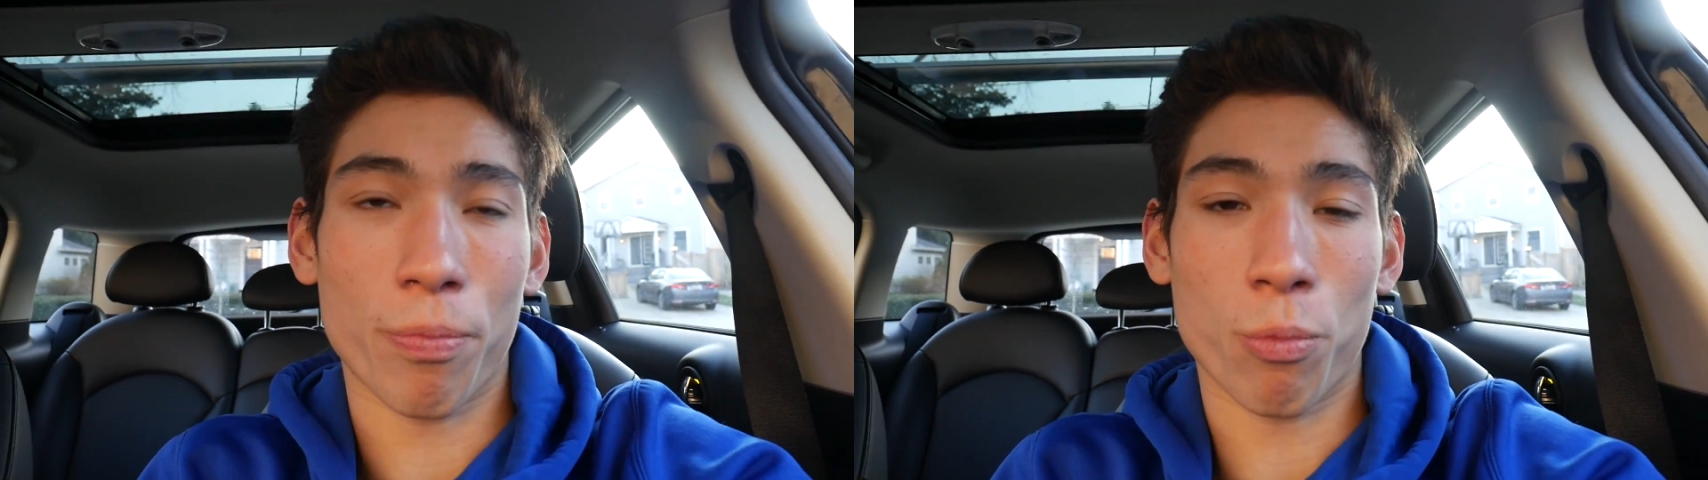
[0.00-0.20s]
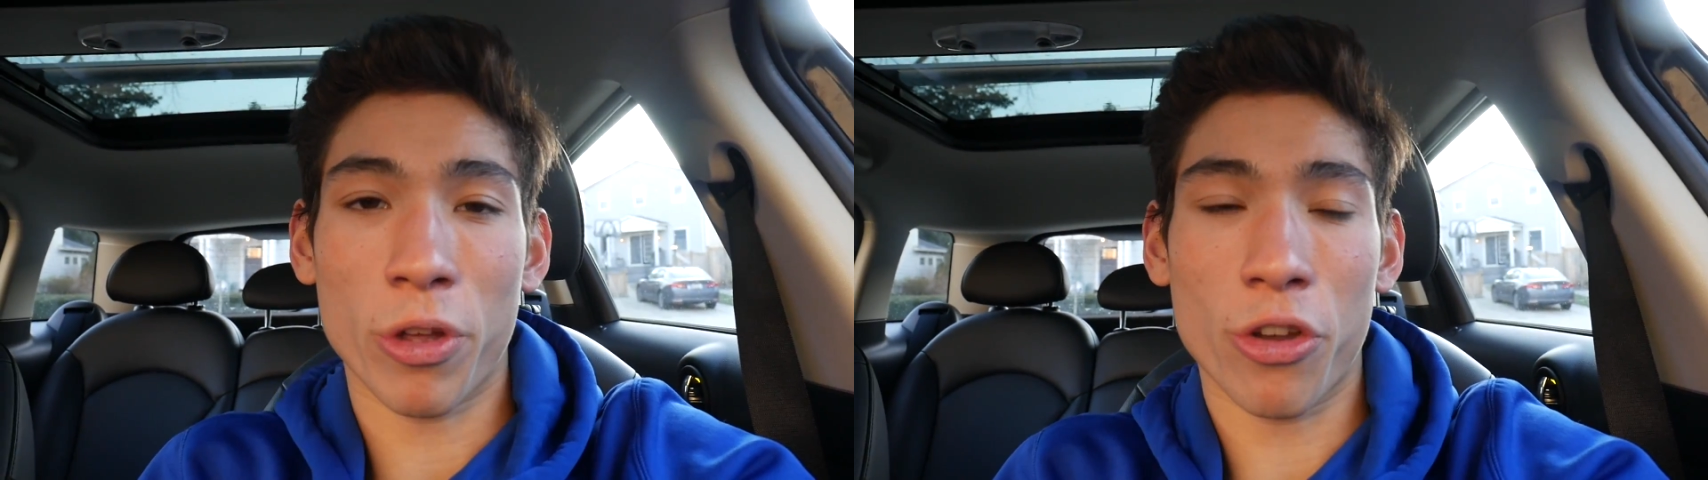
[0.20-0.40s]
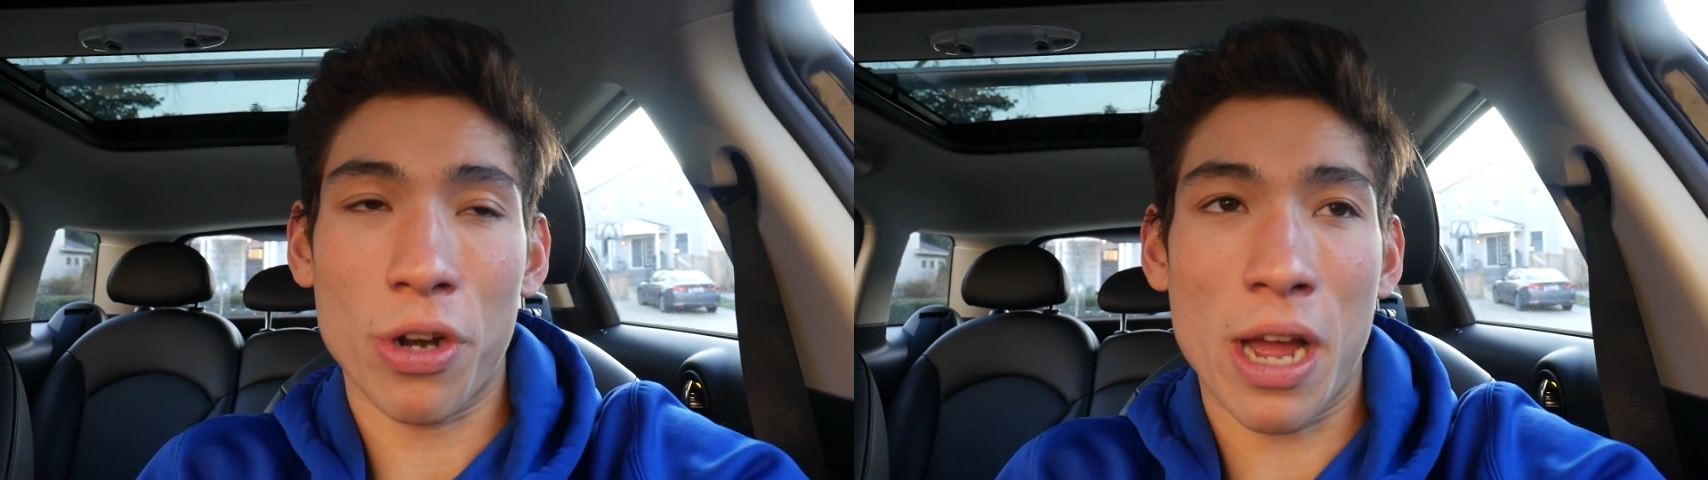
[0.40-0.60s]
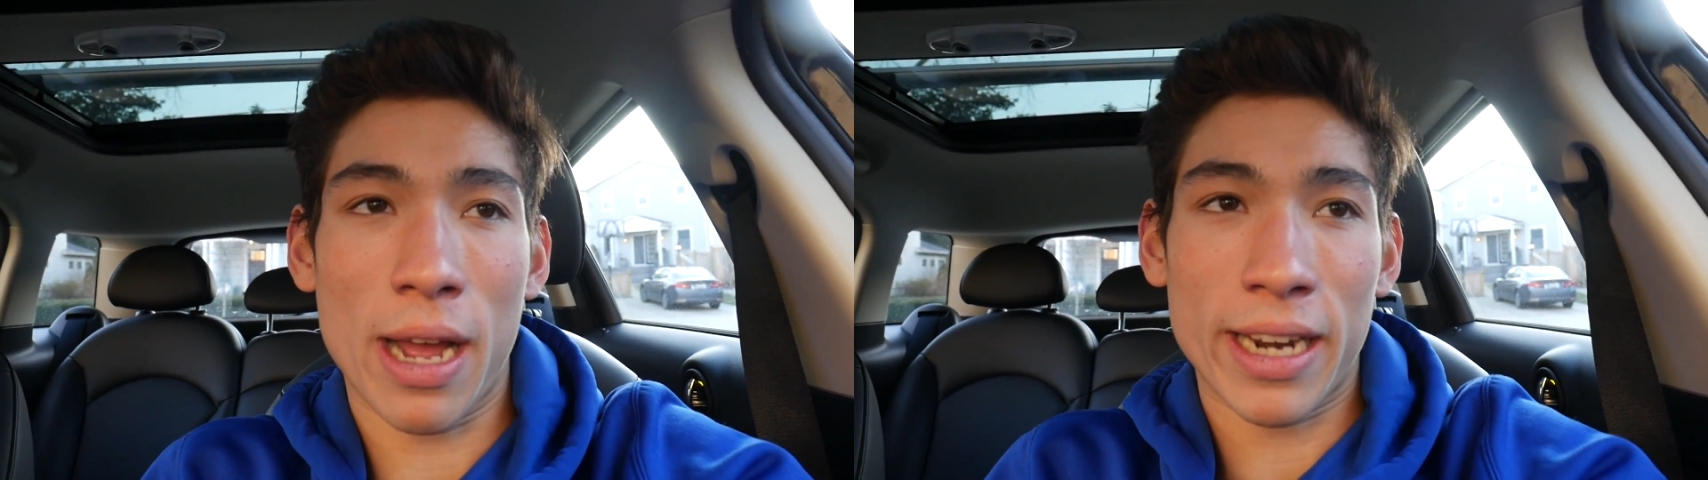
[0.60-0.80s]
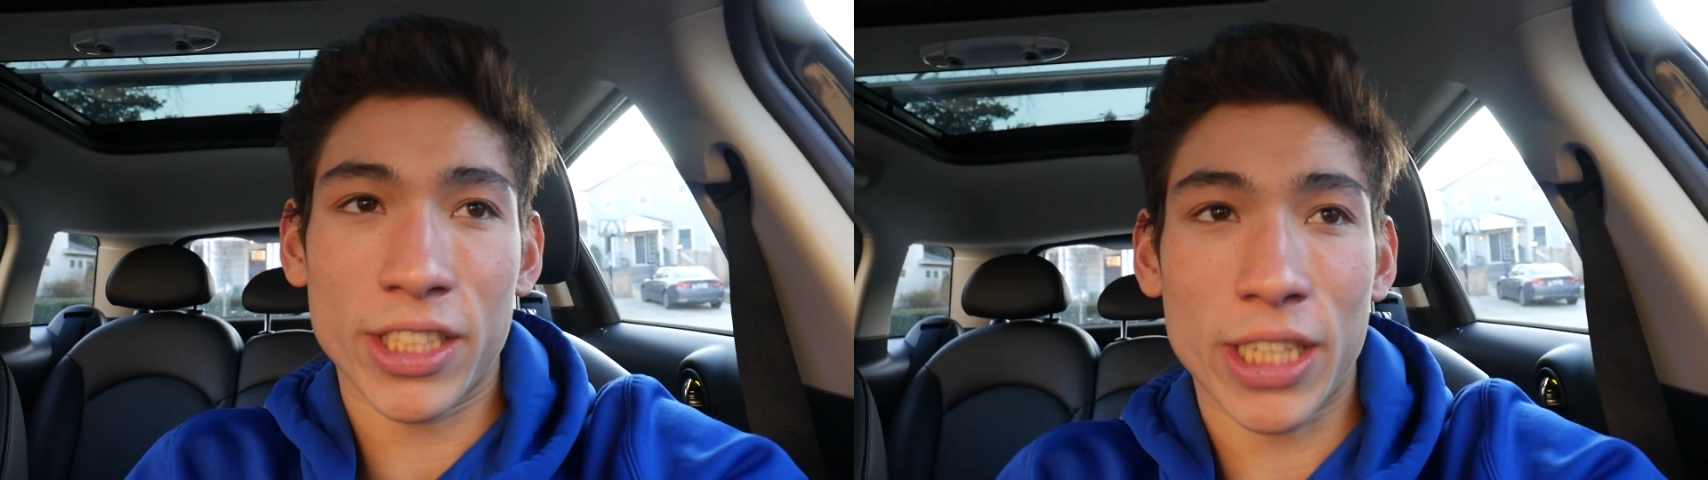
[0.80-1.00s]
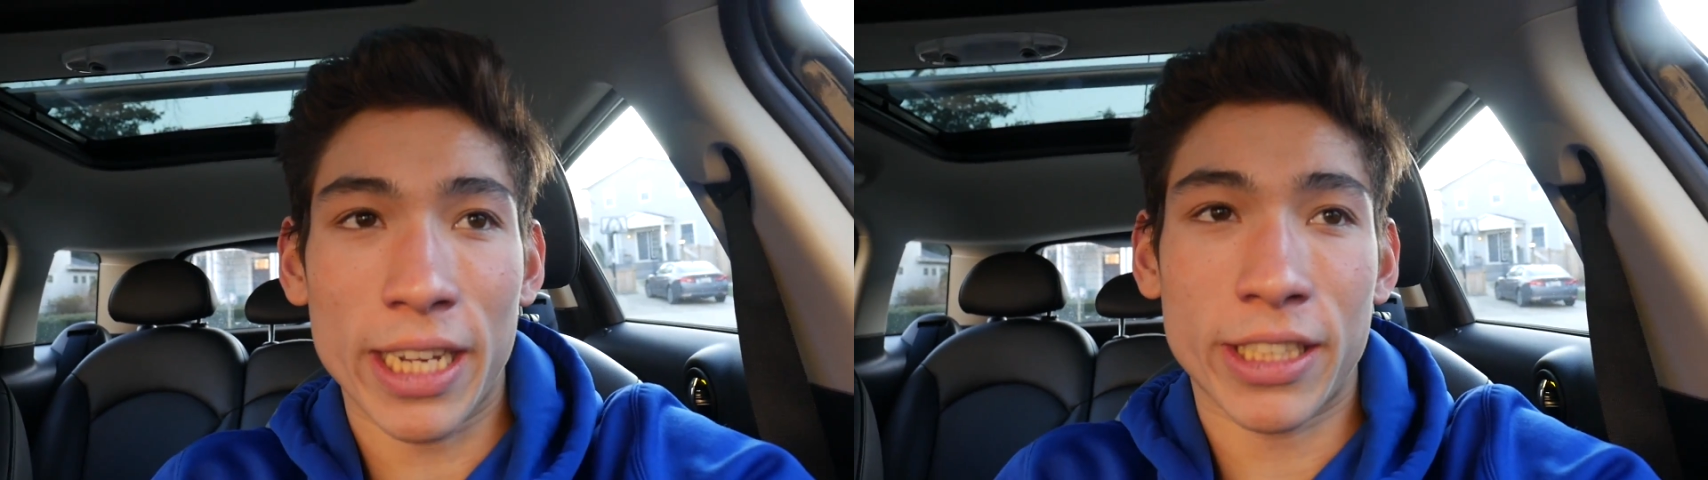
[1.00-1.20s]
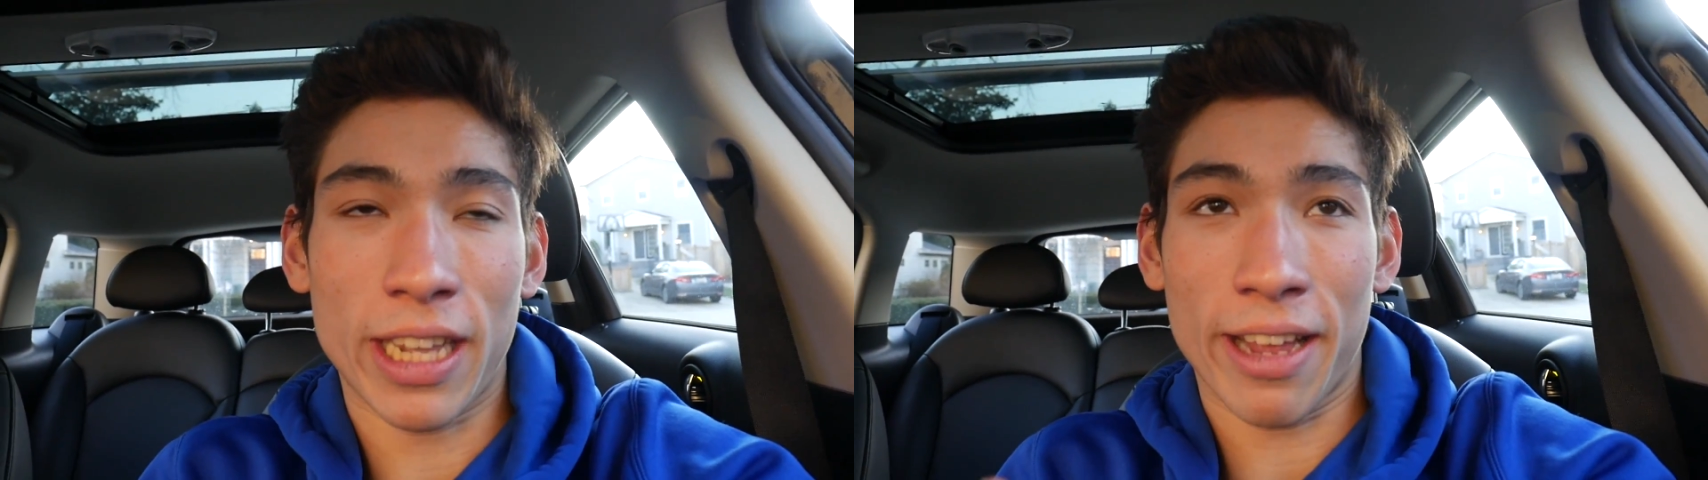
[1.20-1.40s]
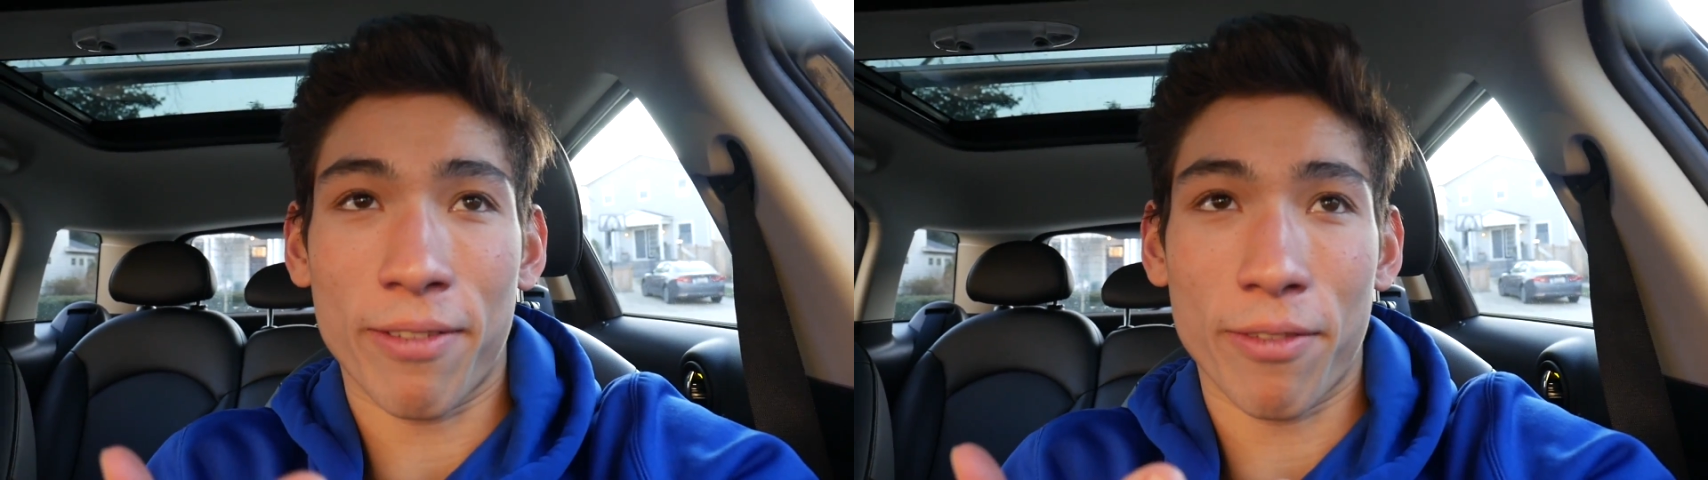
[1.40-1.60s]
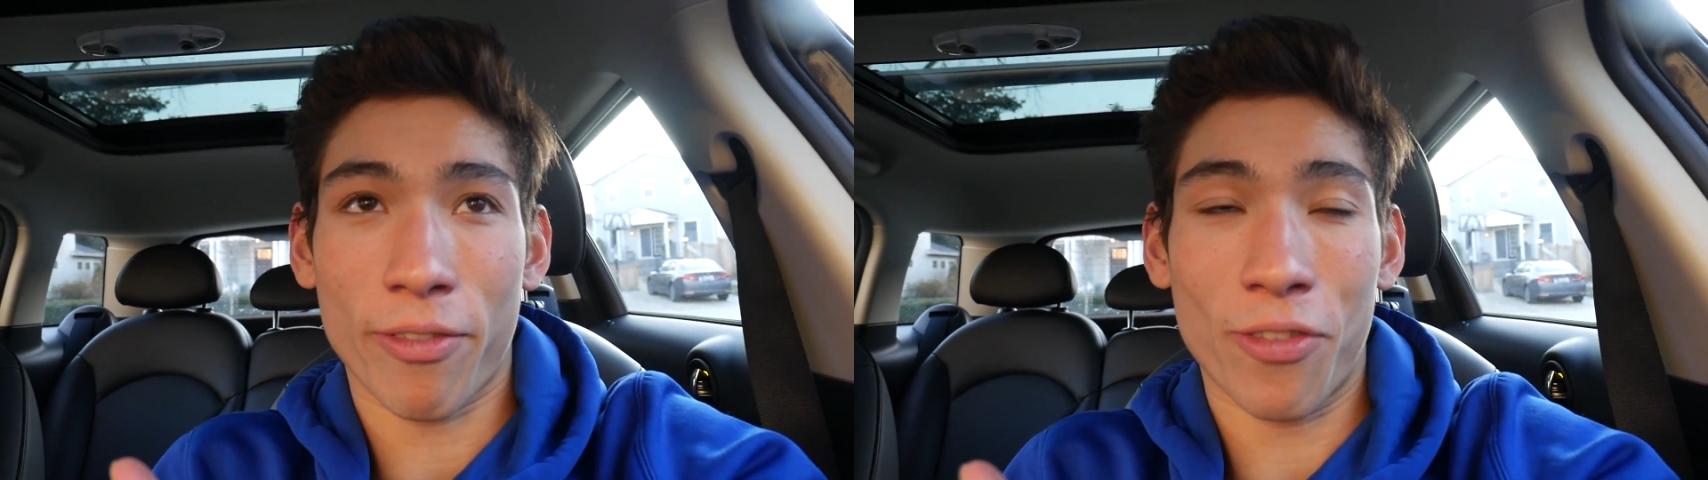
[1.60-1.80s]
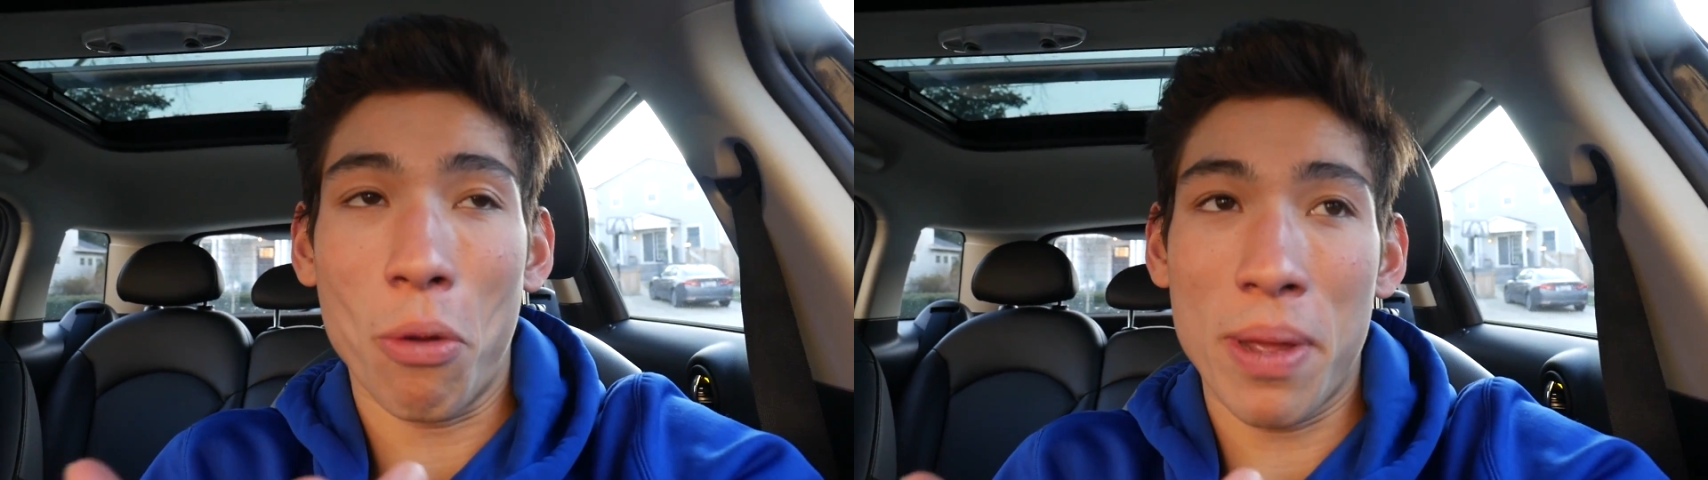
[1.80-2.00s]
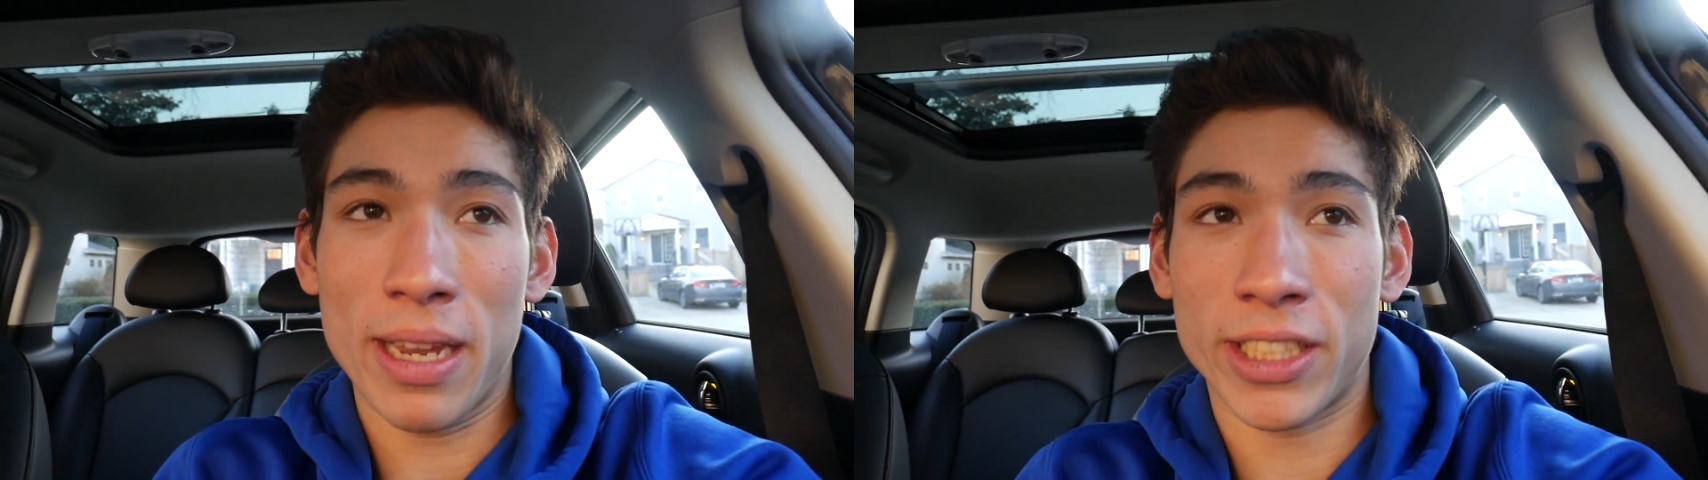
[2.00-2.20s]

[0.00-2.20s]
Whether or not I decide to like film it.